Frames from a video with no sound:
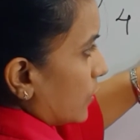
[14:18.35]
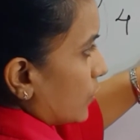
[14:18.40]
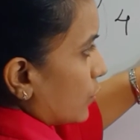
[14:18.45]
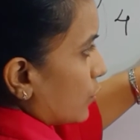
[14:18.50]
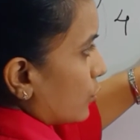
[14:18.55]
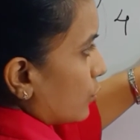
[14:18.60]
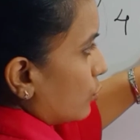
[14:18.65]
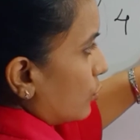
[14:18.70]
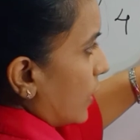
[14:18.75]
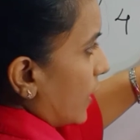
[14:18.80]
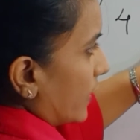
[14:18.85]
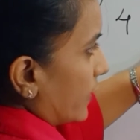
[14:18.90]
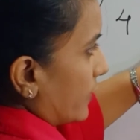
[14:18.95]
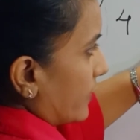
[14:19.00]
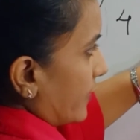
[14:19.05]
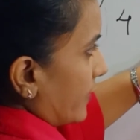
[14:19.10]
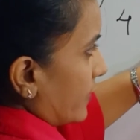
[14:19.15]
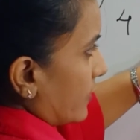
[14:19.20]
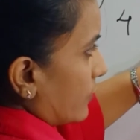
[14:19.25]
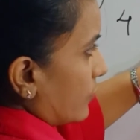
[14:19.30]

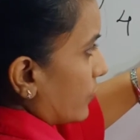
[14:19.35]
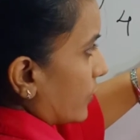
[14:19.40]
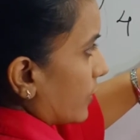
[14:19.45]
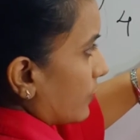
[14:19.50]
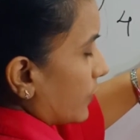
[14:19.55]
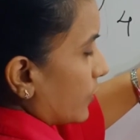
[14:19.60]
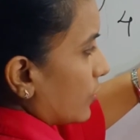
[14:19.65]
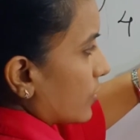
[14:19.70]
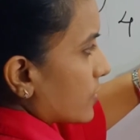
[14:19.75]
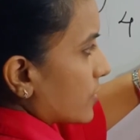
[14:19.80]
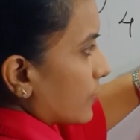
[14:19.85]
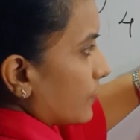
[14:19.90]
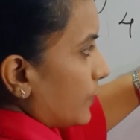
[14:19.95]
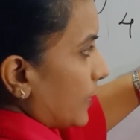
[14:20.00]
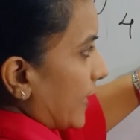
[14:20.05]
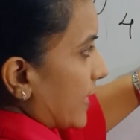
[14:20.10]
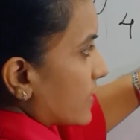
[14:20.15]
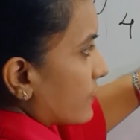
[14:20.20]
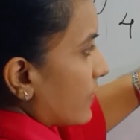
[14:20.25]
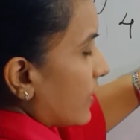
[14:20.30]
200. Okay, because the
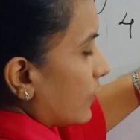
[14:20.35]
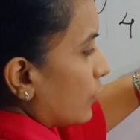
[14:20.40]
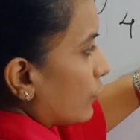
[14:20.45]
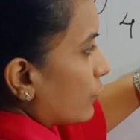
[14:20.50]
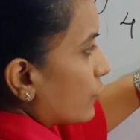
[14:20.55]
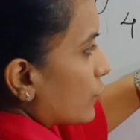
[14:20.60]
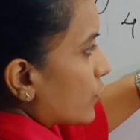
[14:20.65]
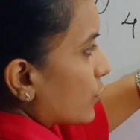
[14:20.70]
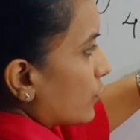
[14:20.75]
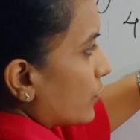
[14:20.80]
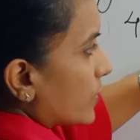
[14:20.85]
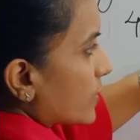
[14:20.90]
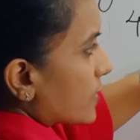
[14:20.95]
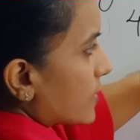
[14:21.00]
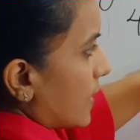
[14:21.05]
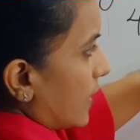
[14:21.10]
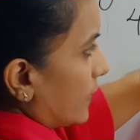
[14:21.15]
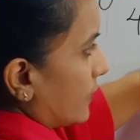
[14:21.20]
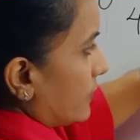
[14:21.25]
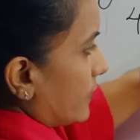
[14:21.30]
place value of 2 is
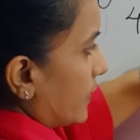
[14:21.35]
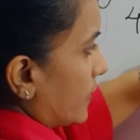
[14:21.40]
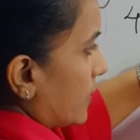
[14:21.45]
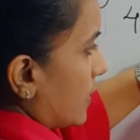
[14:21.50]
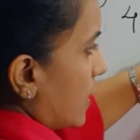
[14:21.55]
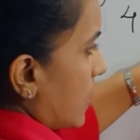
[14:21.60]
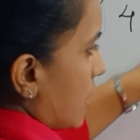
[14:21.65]
100.